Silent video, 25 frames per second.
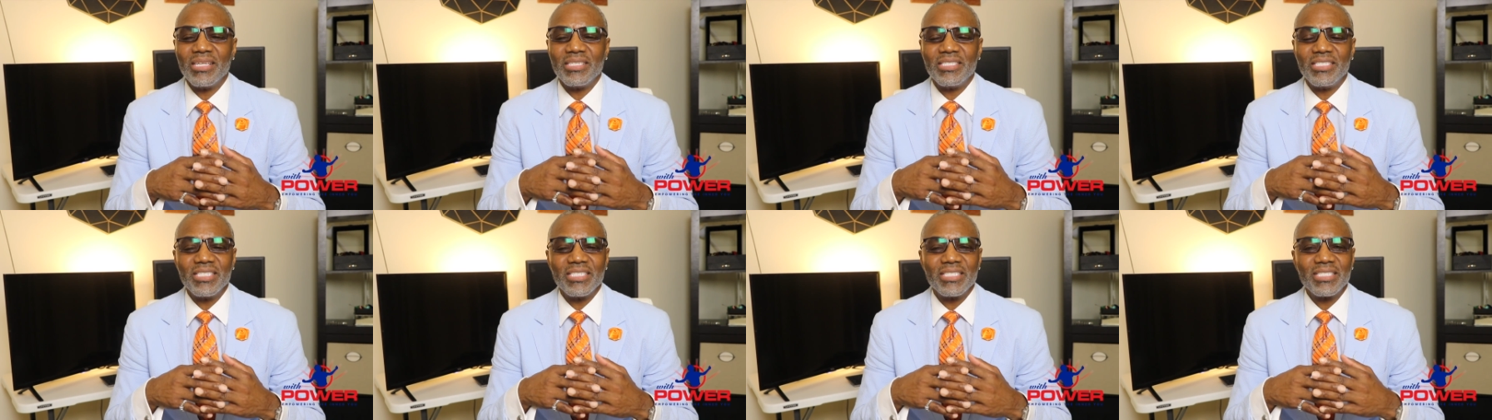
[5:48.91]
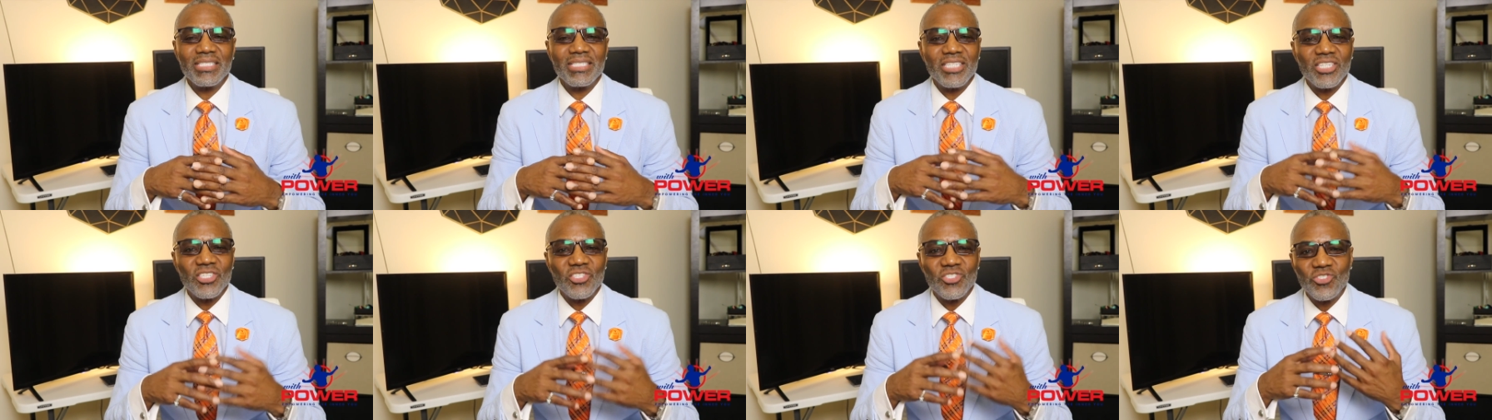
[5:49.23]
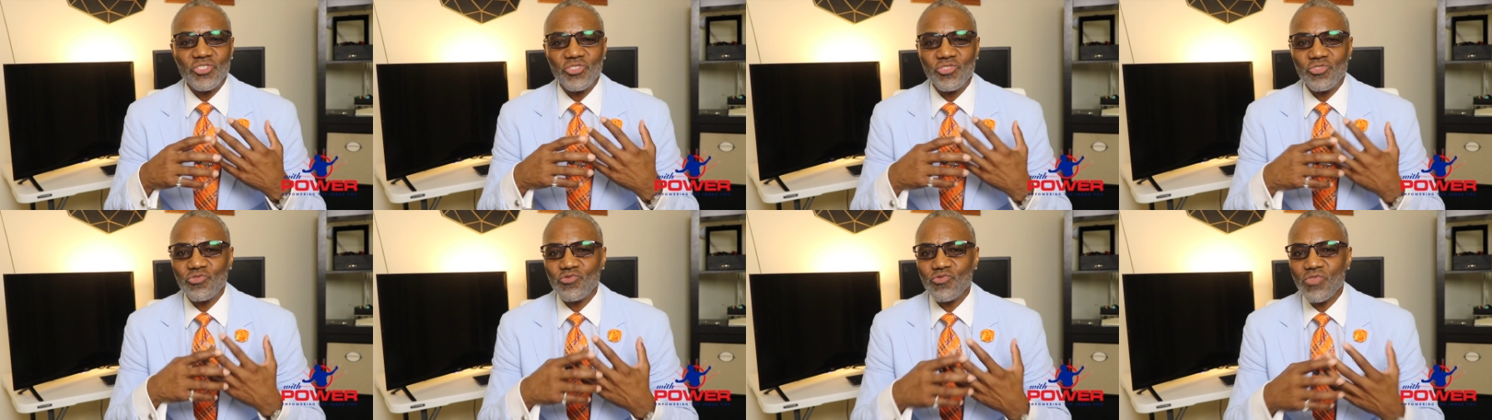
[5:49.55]
just get
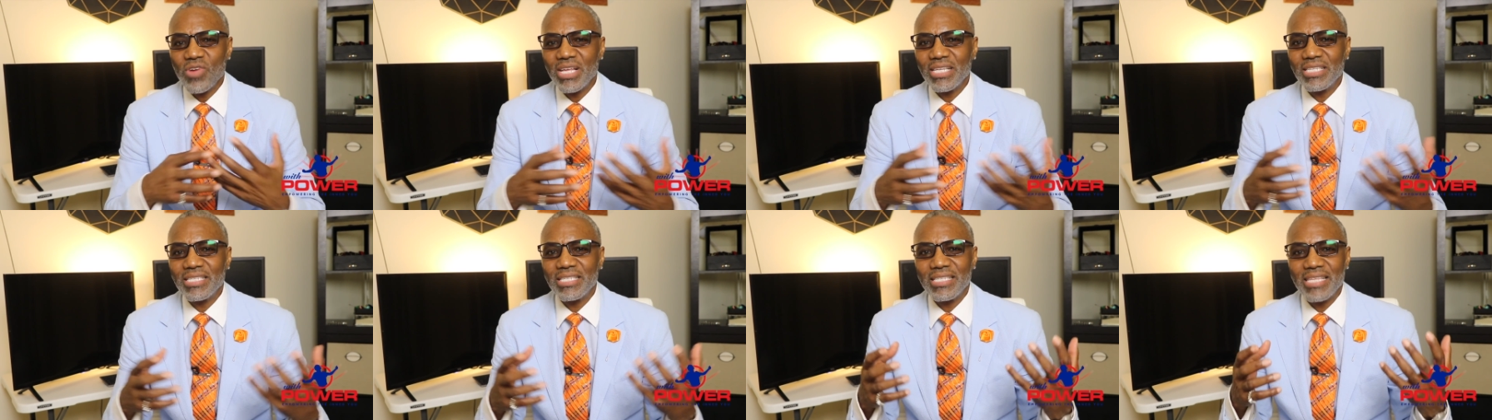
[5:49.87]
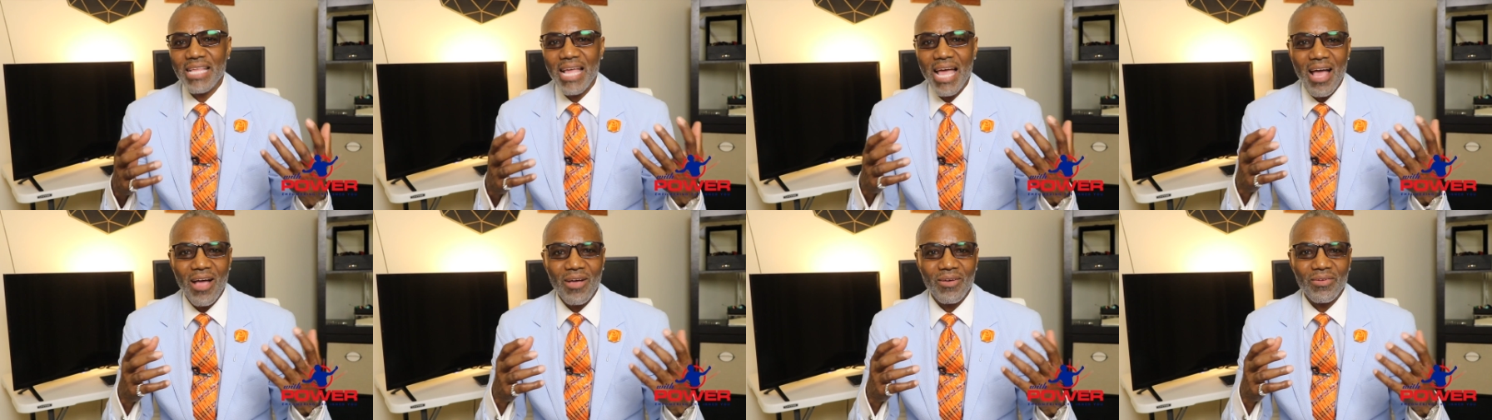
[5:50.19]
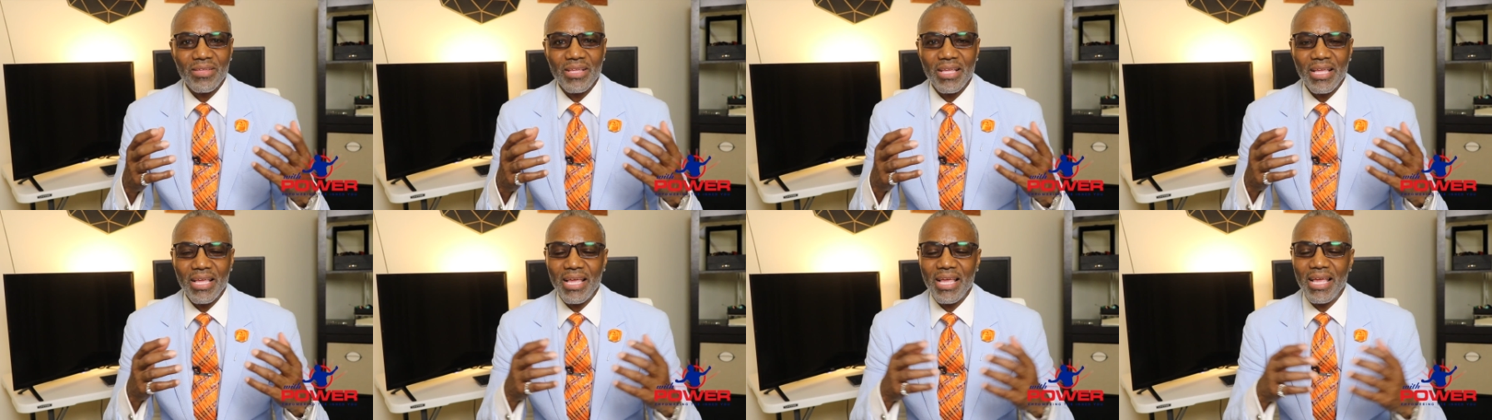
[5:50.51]
stressed
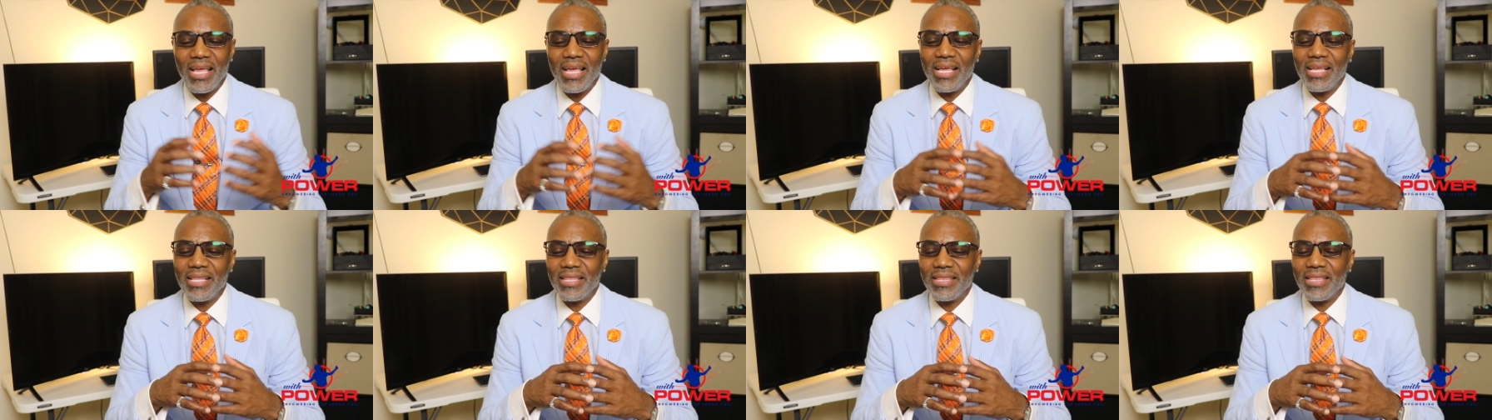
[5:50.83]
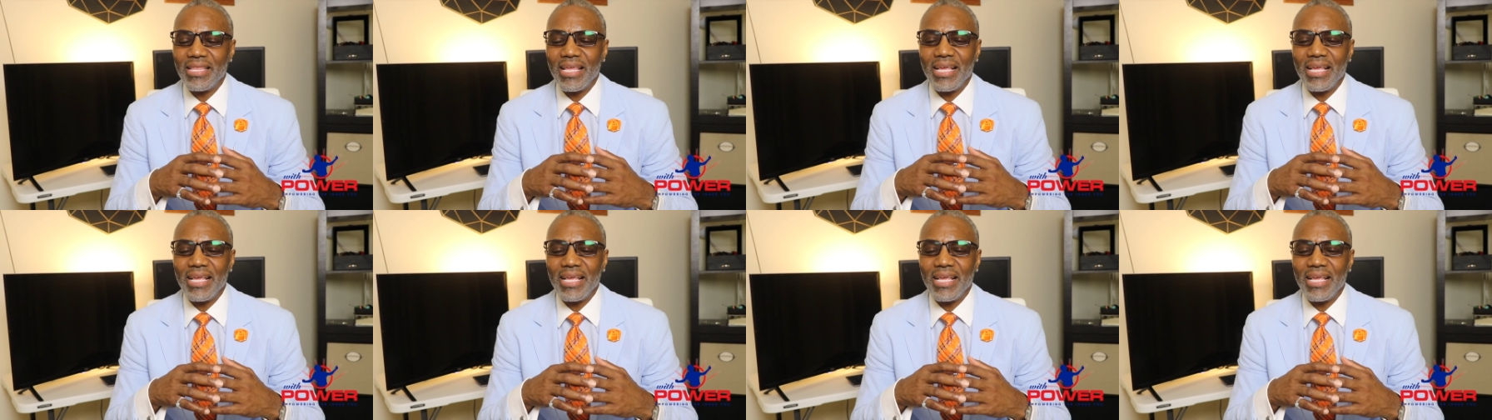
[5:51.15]
out and